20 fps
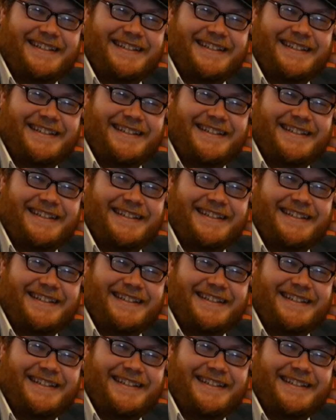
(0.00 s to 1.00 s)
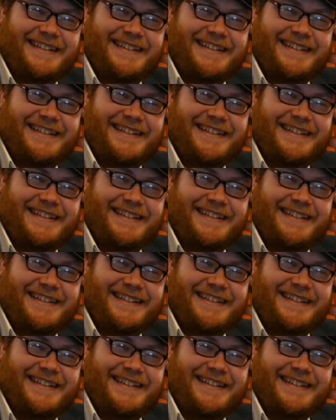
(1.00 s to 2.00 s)

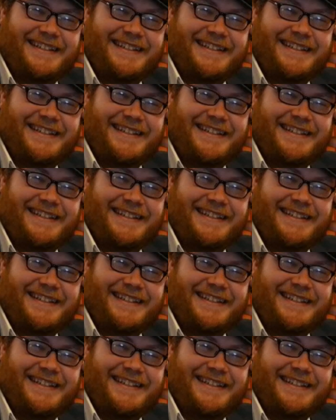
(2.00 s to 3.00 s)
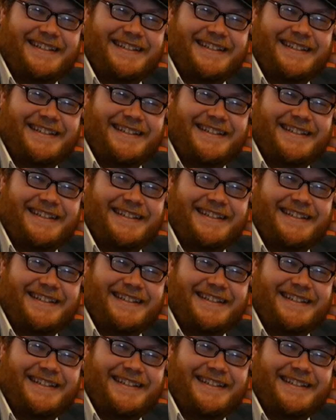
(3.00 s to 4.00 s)

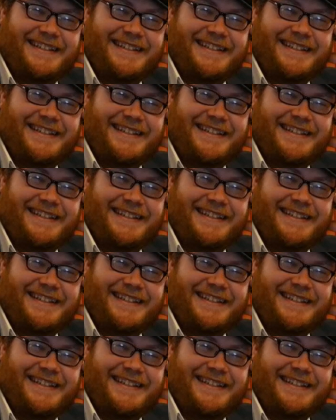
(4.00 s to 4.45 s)
[no speech]